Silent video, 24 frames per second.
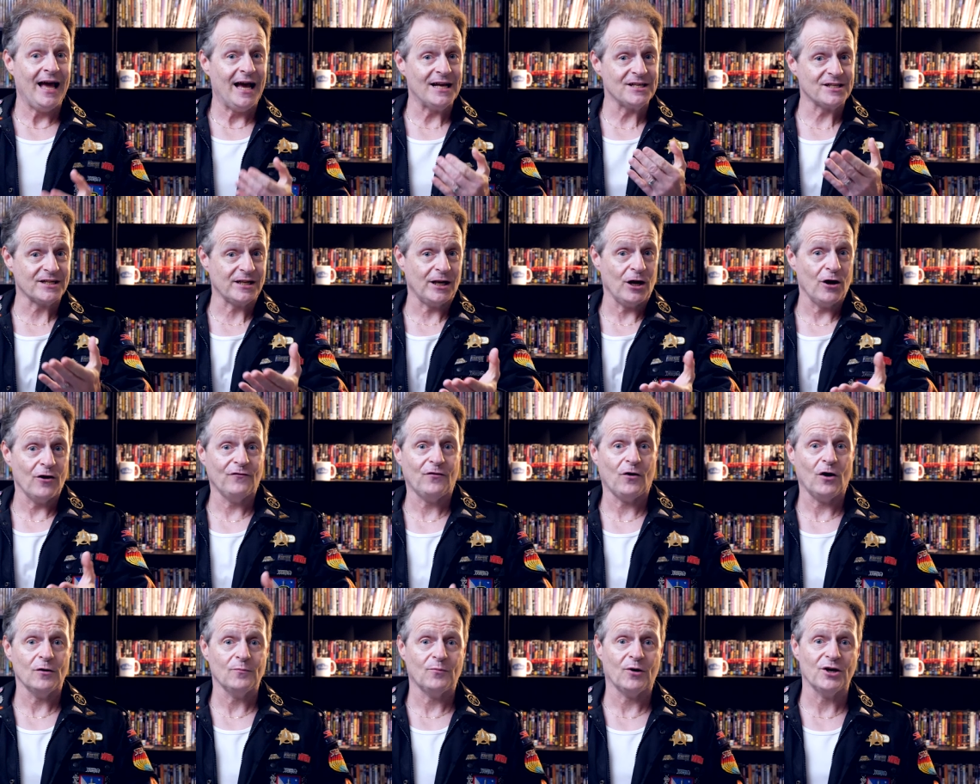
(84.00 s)
As
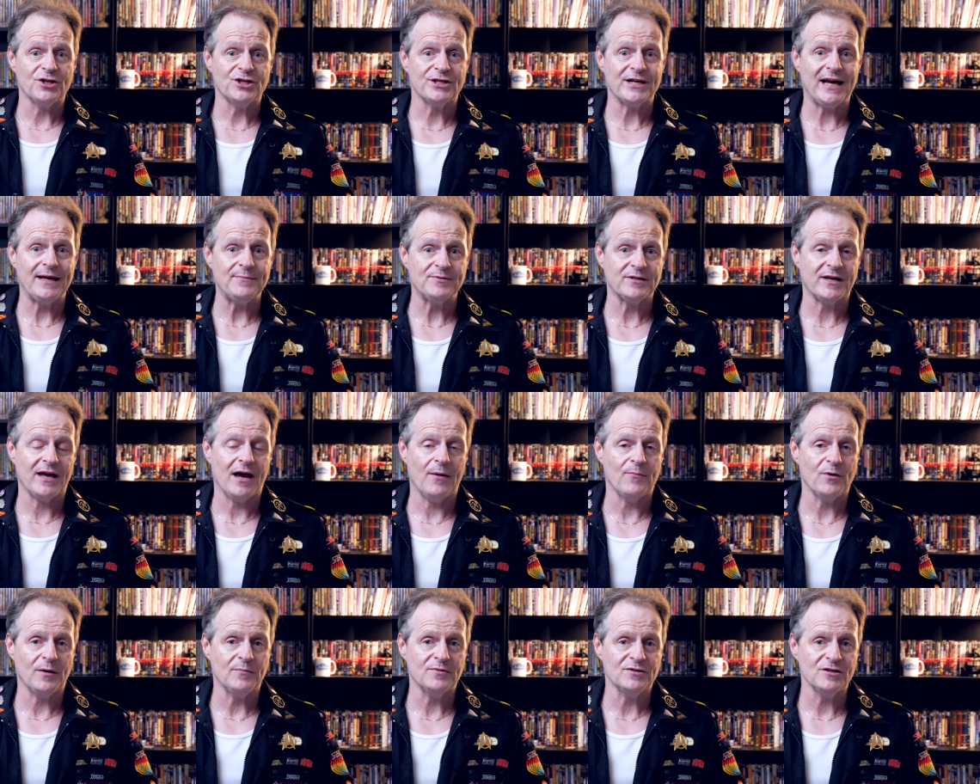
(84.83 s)
clarified by James
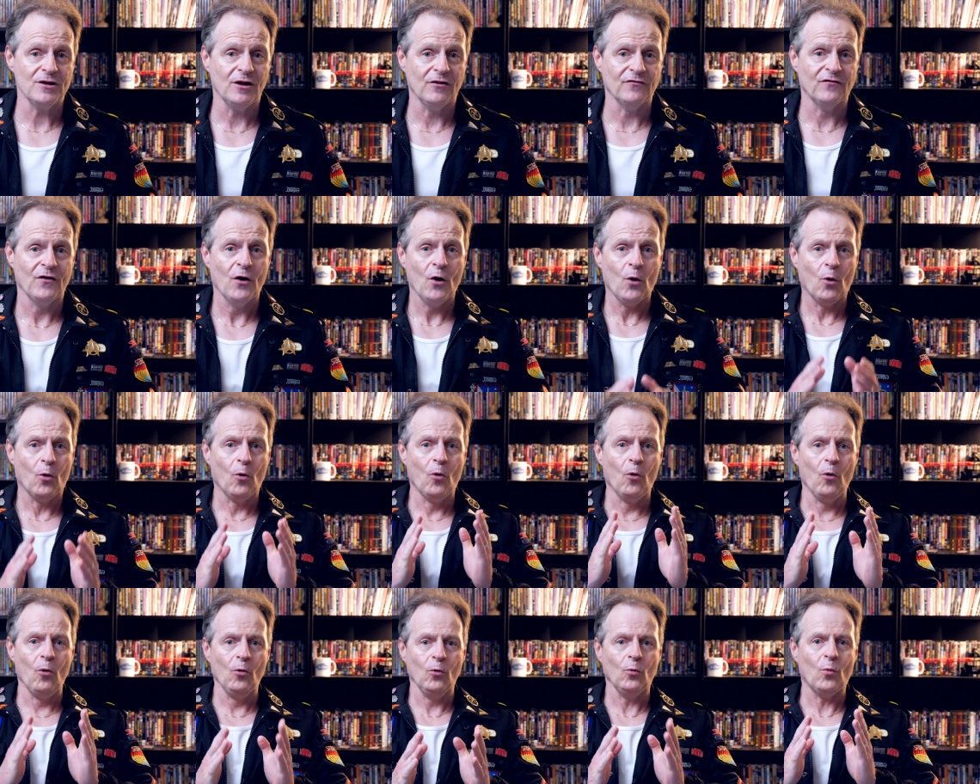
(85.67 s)
Cameron himself,
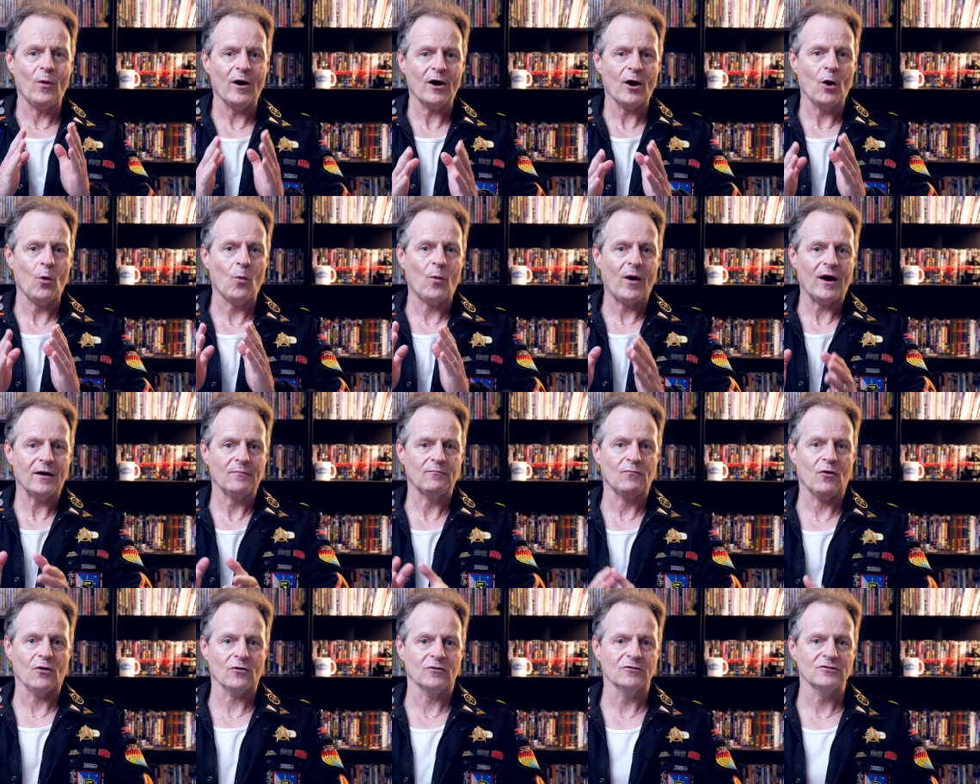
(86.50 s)
all
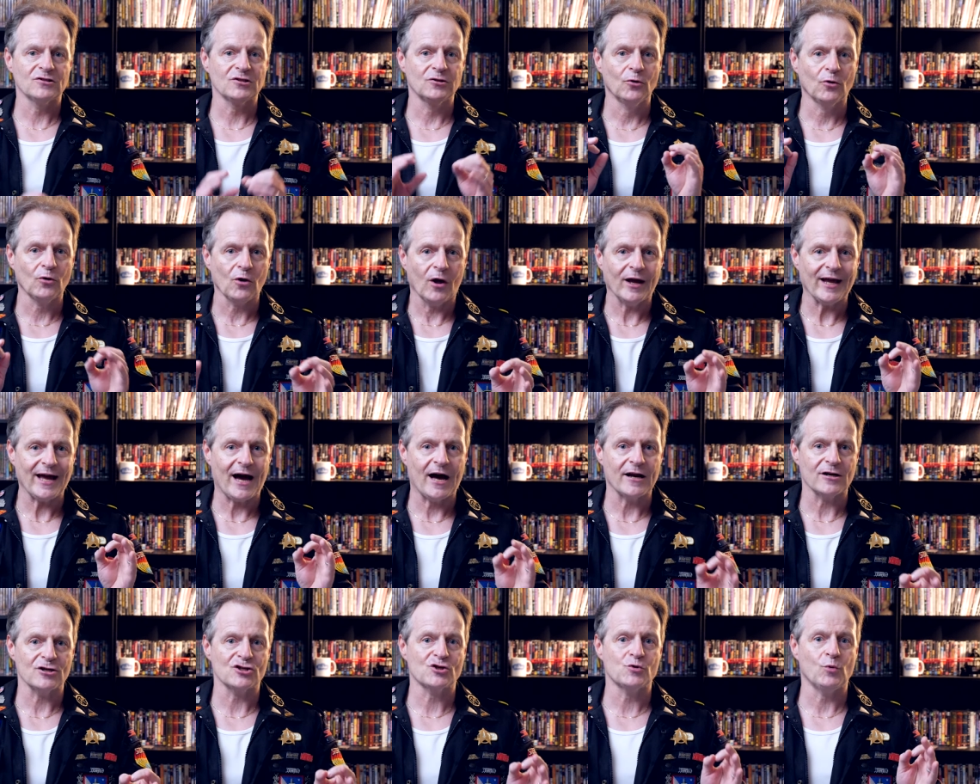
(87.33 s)
101 models look like
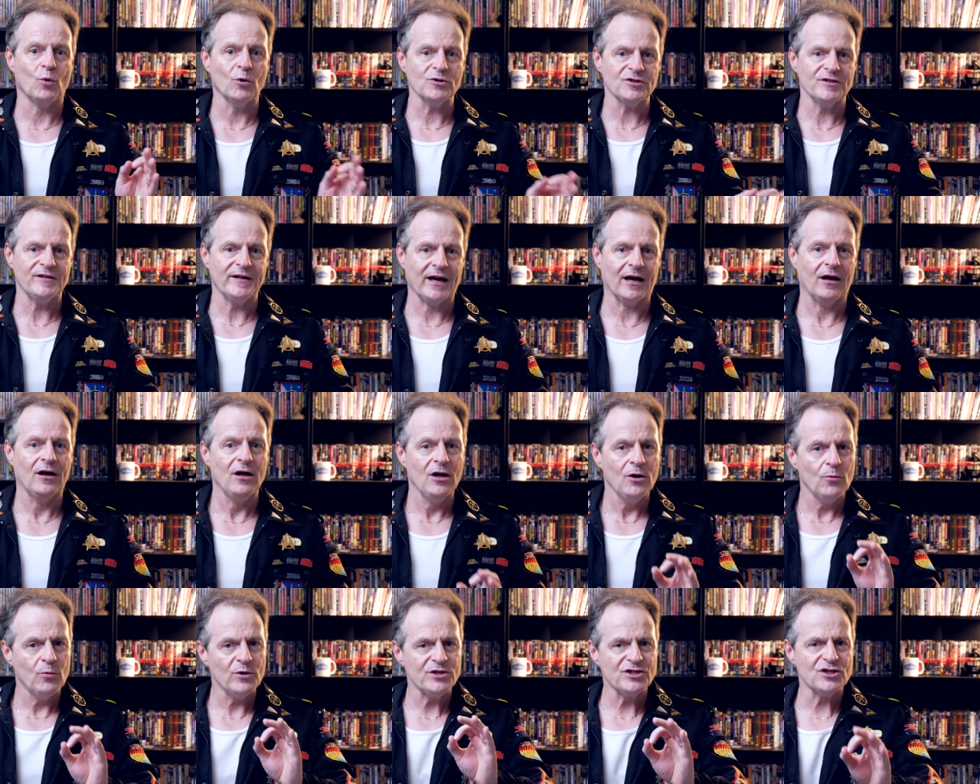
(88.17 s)
Arnold Schwarzenegger,
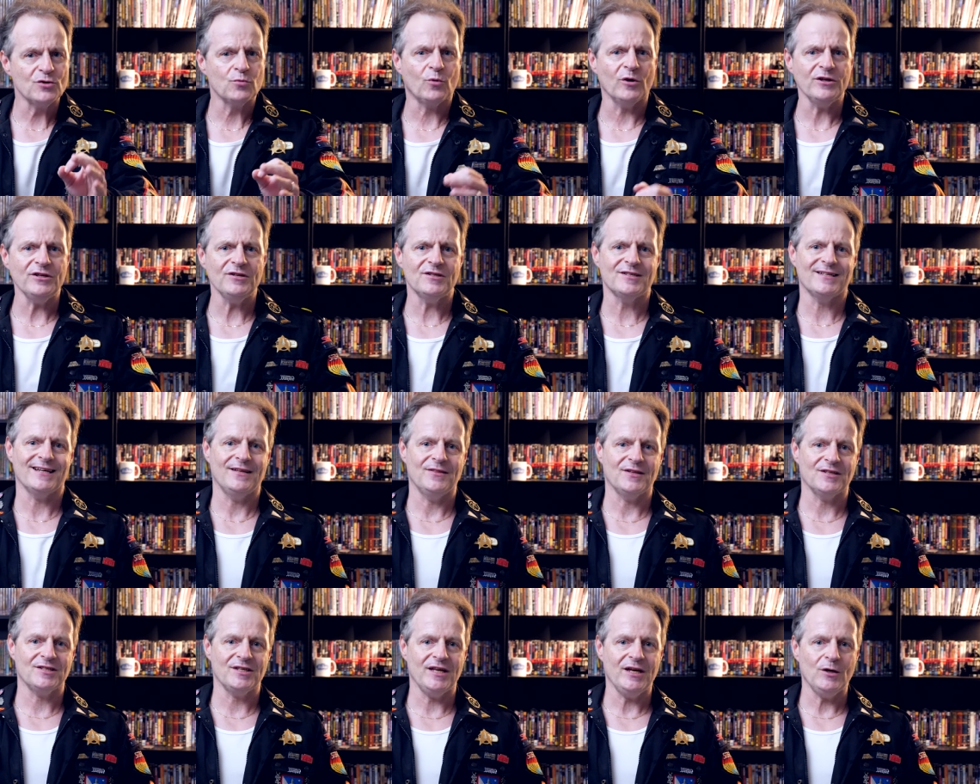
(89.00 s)
which is what you see
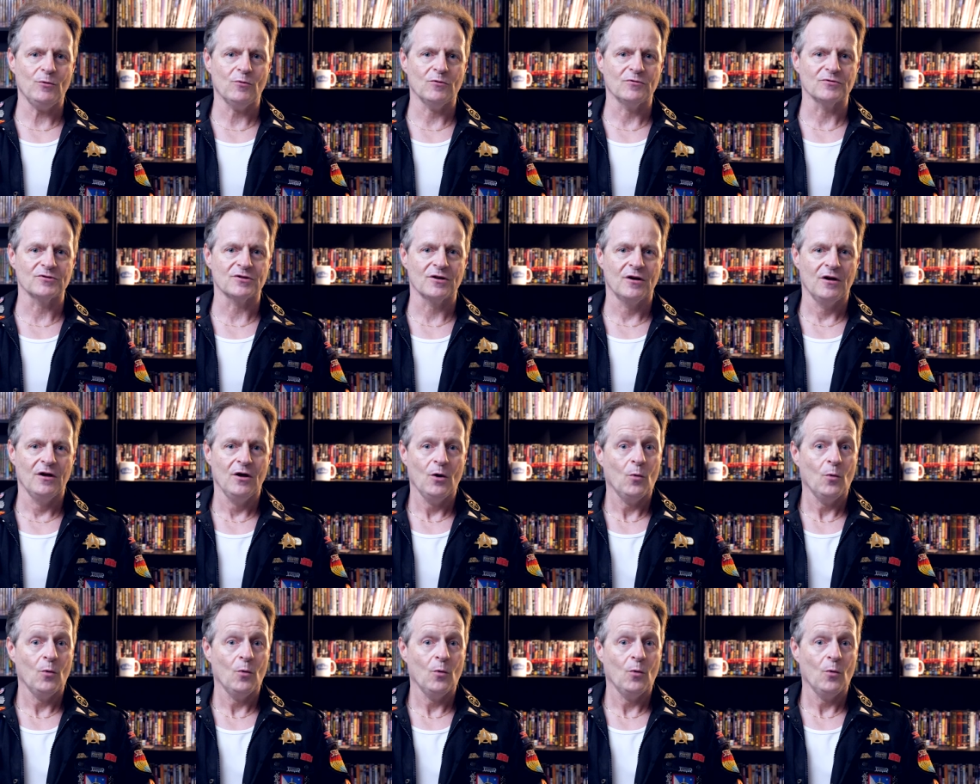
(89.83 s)
in the sequels,